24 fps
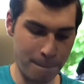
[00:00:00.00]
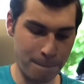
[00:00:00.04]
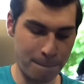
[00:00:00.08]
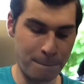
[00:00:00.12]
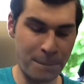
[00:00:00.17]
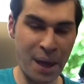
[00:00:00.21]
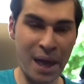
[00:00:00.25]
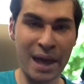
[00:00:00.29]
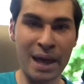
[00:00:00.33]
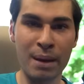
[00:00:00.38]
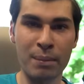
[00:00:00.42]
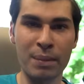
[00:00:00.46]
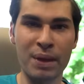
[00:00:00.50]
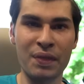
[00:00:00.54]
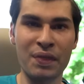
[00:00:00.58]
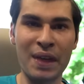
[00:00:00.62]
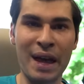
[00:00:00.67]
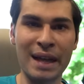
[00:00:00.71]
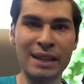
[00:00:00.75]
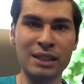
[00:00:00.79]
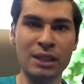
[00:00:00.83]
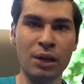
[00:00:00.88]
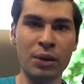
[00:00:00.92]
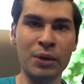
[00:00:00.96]
Bam,
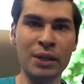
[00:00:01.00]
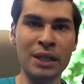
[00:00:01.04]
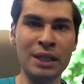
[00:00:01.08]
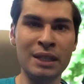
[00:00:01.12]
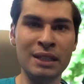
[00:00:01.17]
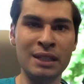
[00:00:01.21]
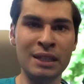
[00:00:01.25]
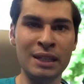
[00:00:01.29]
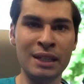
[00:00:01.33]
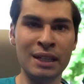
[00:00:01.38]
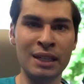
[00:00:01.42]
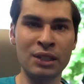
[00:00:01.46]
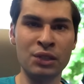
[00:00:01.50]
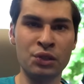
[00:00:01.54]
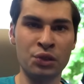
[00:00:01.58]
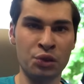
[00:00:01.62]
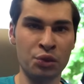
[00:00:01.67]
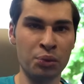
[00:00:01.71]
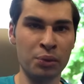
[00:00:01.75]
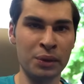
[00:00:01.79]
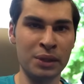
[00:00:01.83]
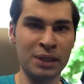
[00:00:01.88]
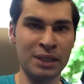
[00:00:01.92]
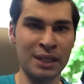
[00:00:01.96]
that's how easy it is
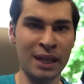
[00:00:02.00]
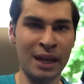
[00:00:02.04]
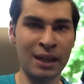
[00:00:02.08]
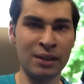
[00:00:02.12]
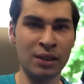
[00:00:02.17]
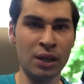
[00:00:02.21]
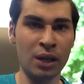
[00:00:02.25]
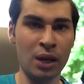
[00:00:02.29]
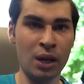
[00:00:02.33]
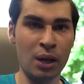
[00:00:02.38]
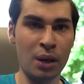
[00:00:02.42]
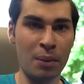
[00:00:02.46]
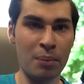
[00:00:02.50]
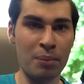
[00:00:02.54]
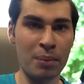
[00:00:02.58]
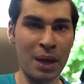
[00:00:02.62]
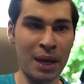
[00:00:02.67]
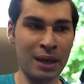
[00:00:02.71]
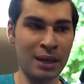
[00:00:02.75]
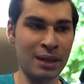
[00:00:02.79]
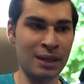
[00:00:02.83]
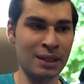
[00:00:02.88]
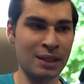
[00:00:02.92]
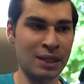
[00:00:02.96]
to reset
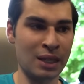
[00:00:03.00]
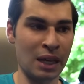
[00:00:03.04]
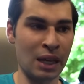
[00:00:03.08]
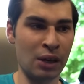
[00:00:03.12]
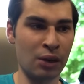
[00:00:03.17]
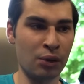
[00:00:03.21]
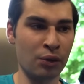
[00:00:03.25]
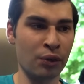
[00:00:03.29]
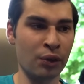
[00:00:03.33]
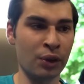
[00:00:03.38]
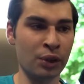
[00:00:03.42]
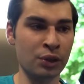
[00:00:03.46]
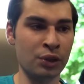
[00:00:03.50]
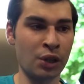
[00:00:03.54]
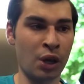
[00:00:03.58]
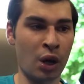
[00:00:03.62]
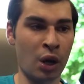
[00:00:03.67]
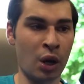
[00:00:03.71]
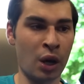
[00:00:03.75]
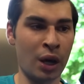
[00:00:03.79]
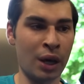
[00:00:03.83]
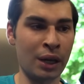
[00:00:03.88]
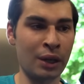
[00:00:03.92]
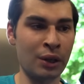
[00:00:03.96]
maintenance intervals
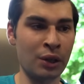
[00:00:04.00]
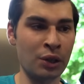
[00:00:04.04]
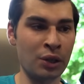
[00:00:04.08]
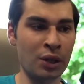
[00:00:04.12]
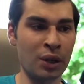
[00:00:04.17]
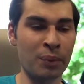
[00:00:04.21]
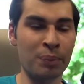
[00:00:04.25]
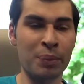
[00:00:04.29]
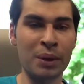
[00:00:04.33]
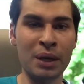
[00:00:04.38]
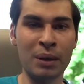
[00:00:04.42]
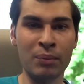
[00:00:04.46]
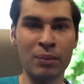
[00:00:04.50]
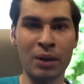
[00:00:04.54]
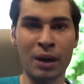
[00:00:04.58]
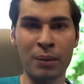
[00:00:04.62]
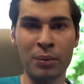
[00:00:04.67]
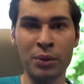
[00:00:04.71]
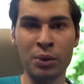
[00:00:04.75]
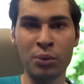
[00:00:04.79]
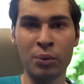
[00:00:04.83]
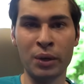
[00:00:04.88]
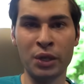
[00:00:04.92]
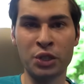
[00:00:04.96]
on your
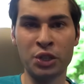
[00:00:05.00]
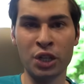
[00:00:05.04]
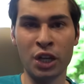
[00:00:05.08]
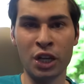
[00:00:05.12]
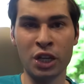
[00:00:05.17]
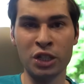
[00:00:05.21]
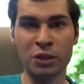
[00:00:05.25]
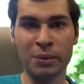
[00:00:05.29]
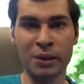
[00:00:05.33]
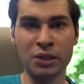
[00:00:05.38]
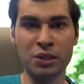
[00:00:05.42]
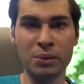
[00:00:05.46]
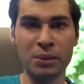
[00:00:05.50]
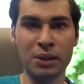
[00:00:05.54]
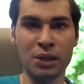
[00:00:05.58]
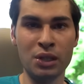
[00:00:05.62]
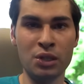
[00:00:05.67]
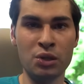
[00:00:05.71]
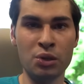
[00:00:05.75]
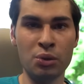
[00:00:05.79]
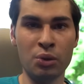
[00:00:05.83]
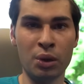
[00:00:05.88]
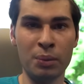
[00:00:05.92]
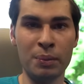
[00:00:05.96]
BMW, which especially with
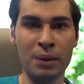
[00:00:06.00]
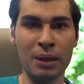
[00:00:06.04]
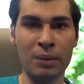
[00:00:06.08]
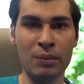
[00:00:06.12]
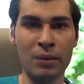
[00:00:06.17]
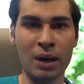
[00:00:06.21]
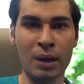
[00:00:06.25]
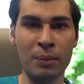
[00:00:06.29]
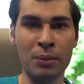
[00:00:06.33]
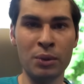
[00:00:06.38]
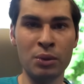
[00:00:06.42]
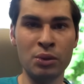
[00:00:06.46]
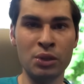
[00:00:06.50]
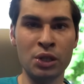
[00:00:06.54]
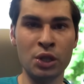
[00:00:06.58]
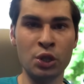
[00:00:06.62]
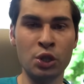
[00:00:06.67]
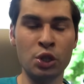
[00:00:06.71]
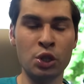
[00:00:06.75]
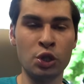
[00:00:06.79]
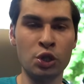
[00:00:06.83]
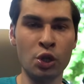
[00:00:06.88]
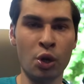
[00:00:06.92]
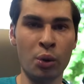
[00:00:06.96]
these newer BMWs, there's
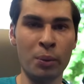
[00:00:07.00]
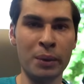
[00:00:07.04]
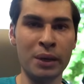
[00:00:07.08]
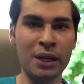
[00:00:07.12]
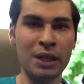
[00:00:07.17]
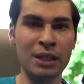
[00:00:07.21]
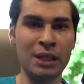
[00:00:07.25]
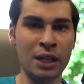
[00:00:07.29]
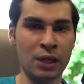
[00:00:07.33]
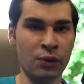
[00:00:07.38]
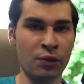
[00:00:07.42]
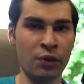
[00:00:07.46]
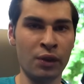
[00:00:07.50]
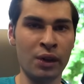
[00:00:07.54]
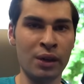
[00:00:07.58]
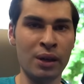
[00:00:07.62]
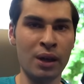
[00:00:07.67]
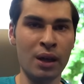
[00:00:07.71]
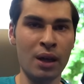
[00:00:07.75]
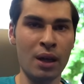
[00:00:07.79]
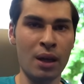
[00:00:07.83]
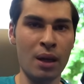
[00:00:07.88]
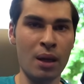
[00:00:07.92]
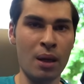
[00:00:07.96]
so many
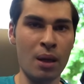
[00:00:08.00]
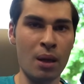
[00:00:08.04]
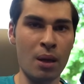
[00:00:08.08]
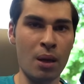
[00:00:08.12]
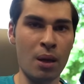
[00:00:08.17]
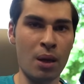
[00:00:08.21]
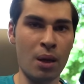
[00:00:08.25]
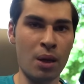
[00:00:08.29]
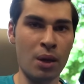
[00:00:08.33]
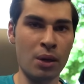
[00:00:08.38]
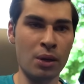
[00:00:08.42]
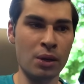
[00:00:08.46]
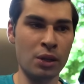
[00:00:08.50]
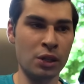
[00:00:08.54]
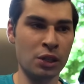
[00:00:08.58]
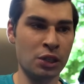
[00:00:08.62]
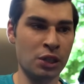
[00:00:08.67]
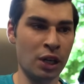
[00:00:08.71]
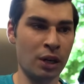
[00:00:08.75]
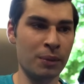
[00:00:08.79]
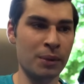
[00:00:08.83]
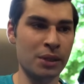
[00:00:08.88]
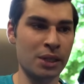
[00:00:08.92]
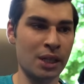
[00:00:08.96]
different
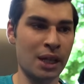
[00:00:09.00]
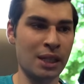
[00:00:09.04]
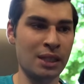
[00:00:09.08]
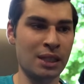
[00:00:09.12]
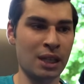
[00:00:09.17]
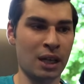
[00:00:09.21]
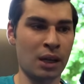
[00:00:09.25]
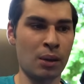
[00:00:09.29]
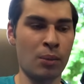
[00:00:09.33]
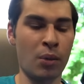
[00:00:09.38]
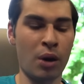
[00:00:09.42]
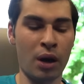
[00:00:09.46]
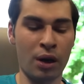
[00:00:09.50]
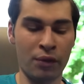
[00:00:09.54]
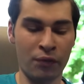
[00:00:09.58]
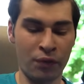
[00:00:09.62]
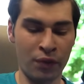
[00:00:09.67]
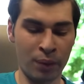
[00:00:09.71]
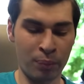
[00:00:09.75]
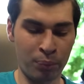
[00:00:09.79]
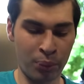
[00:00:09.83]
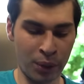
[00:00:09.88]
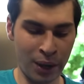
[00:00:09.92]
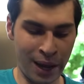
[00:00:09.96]
service lights that come on
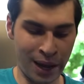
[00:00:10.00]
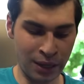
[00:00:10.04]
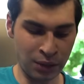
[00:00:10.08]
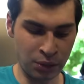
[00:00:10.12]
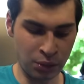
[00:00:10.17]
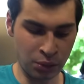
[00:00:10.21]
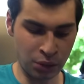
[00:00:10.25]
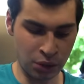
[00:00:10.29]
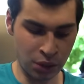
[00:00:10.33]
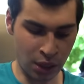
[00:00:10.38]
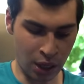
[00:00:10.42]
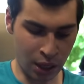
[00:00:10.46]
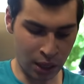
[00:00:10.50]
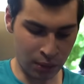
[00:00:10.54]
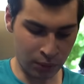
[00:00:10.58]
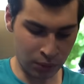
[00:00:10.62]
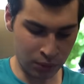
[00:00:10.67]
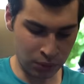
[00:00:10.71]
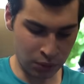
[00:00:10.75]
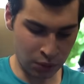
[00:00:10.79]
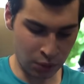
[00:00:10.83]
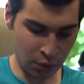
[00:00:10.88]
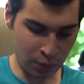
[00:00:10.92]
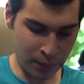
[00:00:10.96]
for, as you saw,
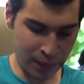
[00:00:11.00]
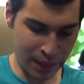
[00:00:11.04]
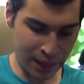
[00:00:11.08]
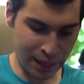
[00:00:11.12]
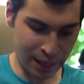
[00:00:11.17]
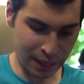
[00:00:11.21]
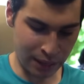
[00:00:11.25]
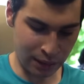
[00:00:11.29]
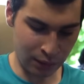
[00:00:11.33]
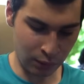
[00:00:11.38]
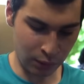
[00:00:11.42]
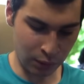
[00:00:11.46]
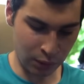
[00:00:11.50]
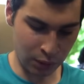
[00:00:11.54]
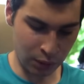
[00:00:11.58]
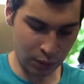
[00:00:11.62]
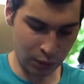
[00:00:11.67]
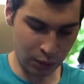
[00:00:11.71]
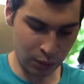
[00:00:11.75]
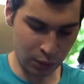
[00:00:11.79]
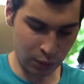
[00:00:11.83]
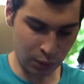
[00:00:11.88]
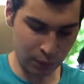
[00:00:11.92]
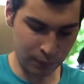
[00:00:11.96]
let's go back. If we
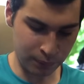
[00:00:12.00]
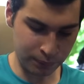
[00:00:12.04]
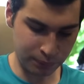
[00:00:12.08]
go,